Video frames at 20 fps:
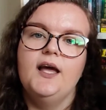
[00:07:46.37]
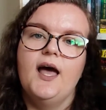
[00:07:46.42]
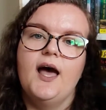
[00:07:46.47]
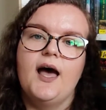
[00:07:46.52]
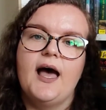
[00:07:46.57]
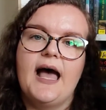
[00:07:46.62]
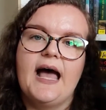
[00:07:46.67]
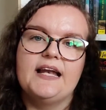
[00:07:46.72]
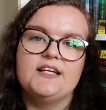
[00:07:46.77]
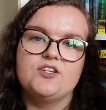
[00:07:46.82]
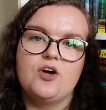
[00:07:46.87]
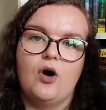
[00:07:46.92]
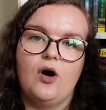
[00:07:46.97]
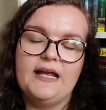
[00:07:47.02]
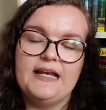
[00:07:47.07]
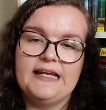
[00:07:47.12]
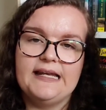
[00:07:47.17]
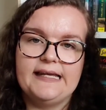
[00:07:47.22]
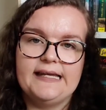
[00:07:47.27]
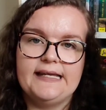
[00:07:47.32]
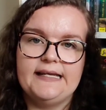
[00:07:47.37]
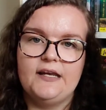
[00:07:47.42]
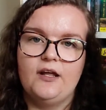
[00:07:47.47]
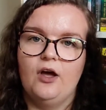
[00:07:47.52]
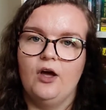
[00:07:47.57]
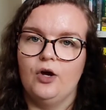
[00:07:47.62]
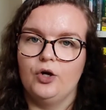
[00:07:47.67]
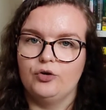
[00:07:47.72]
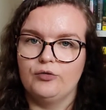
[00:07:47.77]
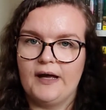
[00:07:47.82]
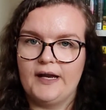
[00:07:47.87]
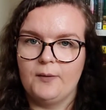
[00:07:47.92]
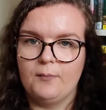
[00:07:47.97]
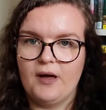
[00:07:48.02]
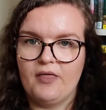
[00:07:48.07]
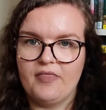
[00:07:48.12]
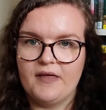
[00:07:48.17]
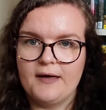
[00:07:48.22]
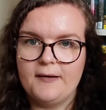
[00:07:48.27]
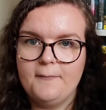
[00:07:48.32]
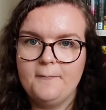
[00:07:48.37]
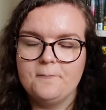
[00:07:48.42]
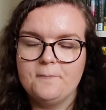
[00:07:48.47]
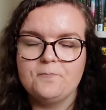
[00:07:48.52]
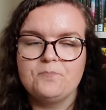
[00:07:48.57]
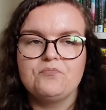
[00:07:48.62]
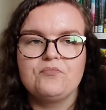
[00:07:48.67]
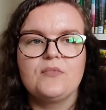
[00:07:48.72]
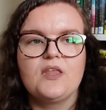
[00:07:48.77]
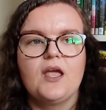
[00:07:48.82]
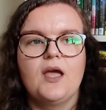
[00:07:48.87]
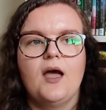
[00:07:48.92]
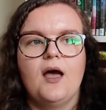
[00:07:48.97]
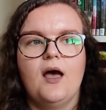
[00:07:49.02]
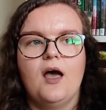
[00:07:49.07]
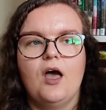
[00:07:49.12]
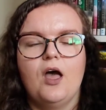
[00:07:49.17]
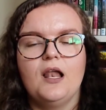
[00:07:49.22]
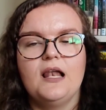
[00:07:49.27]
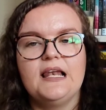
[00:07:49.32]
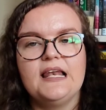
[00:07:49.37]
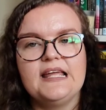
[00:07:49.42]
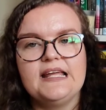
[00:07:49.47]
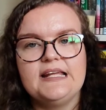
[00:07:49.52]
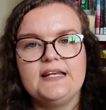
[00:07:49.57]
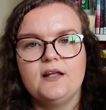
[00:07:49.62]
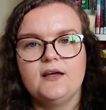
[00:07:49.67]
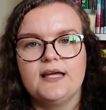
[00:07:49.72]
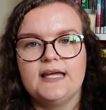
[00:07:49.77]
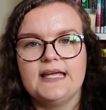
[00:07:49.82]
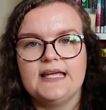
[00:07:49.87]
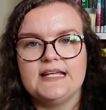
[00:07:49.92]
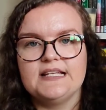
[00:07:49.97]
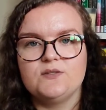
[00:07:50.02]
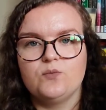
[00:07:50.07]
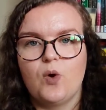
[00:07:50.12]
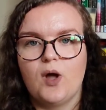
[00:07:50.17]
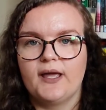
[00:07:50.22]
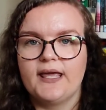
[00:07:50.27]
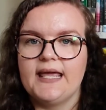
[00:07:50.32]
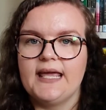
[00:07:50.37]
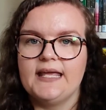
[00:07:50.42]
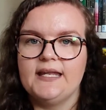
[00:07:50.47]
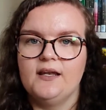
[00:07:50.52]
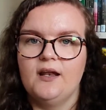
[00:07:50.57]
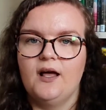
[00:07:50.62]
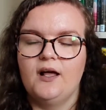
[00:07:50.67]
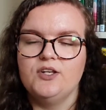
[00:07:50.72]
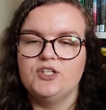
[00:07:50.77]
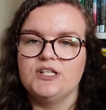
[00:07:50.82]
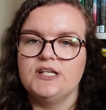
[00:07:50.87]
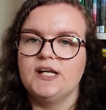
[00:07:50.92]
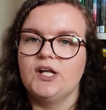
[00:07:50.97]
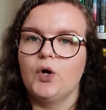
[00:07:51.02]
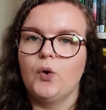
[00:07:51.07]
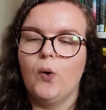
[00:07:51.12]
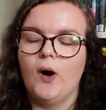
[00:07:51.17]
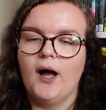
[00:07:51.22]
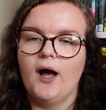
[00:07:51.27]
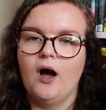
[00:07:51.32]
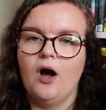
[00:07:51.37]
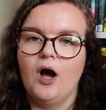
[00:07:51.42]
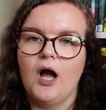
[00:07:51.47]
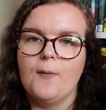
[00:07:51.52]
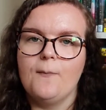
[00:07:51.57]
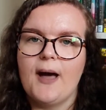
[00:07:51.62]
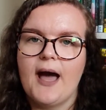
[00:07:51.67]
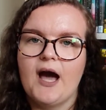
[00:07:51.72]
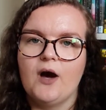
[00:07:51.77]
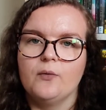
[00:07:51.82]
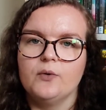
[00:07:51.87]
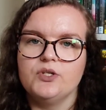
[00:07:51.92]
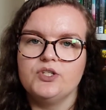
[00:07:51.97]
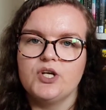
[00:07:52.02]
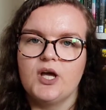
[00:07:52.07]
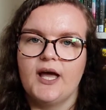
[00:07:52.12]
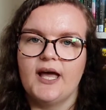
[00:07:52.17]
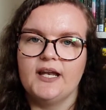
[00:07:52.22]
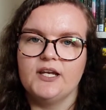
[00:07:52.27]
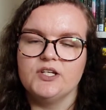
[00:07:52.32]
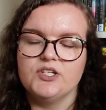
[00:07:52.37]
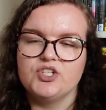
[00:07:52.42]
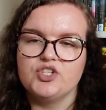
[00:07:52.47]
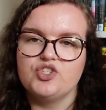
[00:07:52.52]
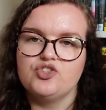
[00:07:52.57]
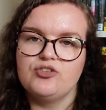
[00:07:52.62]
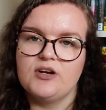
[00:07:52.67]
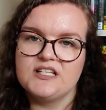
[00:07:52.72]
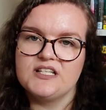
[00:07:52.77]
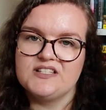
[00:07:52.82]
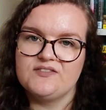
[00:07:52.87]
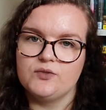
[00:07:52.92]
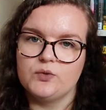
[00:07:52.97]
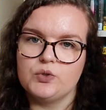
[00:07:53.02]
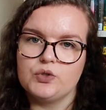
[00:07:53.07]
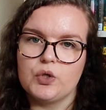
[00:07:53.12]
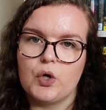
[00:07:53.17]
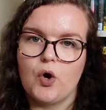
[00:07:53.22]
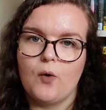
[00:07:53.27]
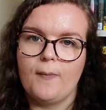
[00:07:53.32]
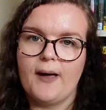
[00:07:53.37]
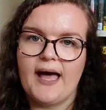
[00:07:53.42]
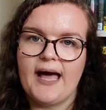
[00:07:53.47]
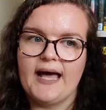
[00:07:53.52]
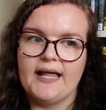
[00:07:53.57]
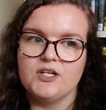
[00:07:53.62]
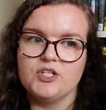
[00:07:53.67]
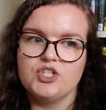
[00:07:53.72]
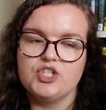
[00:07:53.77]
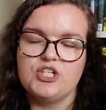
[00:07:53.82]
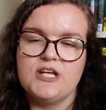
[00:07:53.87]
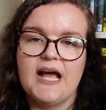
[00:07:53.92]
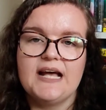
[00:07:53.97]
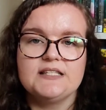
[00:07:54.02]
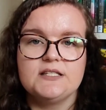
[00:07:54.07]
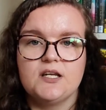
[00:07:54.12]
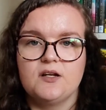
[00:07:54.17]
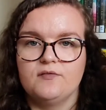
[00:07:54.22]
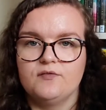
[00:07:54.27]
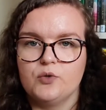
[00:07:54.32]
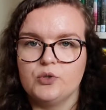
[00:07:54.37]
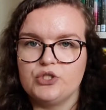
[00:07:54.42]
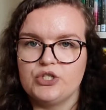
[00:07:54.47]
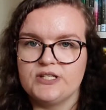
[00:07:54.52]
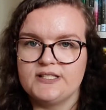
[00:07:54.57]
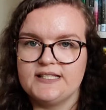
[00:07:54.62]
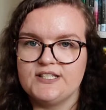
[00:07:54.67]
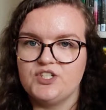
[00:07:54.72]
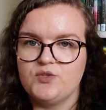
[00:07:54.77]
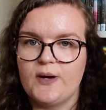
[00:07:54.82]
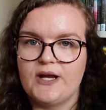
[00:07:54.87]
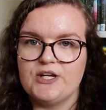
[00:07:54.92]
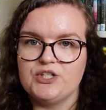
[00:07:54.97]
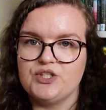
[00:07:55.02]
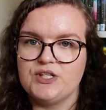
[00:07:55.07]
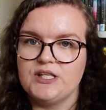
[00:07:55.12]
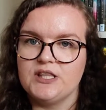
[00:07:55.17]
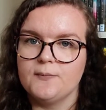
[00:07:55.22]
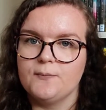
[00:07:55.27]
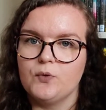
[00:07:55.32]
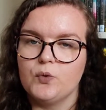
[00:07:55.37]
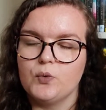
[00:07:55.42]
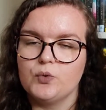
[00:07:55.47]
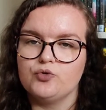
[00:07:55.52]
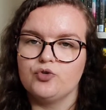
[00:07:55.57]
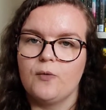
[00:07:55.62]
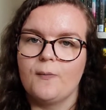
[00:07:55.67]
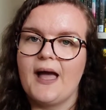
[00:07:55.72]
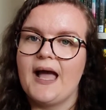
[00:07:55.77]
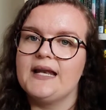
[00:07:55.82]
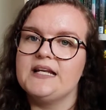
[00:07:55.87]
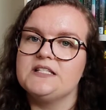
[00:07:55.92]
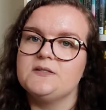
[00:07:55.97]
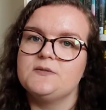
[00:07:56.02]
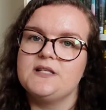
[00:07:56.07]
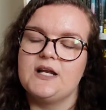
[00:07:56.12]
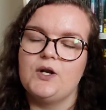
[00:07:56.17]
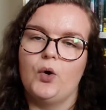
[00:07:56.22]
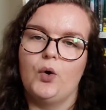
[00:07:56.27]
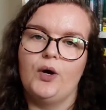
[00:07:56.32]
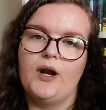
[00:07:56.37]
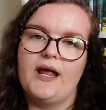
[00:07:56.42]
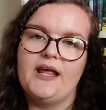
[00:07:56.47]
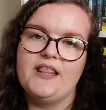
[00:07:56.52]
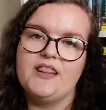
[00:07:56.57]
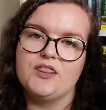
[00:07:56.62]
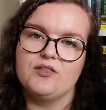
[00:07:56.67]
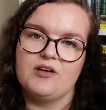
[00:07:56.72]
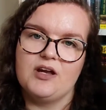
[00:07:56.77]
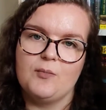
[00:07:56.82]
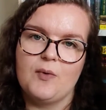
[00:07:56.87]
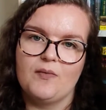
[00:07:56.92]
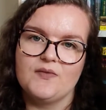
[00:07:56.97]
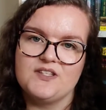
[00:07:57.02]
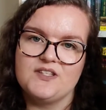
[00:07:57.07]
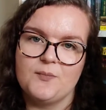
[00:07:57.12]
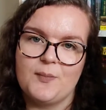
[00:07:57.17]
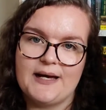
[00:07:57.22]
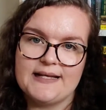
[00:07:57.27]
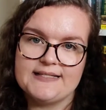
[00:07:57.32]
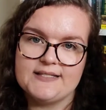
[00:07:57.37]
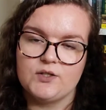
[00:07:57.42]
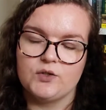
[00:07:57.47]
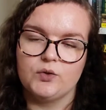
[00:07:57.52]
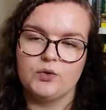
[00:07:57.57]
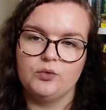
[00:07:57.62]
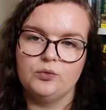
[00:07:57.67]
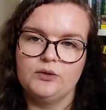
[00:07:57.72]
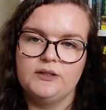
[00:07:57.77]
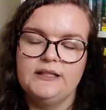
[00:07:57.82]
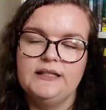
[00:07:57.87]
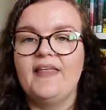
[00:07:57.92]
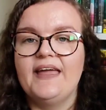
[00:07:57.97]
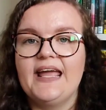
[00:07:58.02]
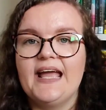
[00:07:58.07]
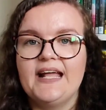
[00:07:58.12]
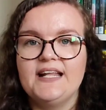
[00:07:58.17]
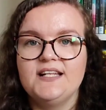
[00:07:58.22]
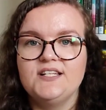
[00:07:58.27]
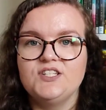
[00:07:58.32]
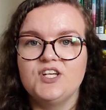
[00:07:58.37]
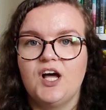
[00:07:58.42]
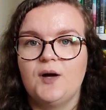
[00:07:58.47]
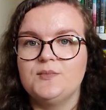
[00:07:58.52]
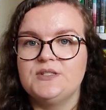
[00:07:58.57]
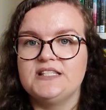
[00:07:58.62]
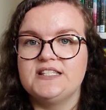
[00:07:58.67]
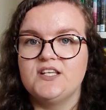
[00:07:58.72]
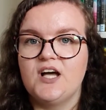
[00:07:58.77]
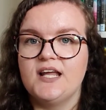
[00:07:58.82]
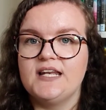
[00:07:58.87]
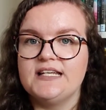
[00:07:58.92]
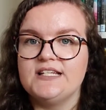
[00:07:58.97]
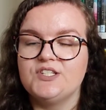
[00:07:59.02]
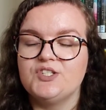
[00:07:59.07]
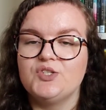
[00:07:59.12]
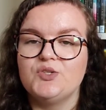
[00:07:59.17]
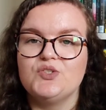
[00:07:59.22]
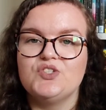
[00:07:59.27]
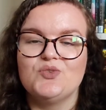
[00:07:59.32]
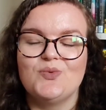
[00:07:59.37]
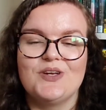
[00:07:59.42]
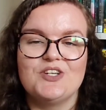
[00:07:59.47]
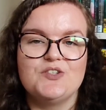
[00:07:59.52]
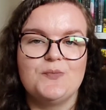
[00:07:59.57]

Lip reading: and Eileen, her grandmother. Lena is working in London in quite a high-powered and stressful job, and she has an unfortunate situation in the boardroom and is sent on a 3-month sabbatical. They end up deciding to switch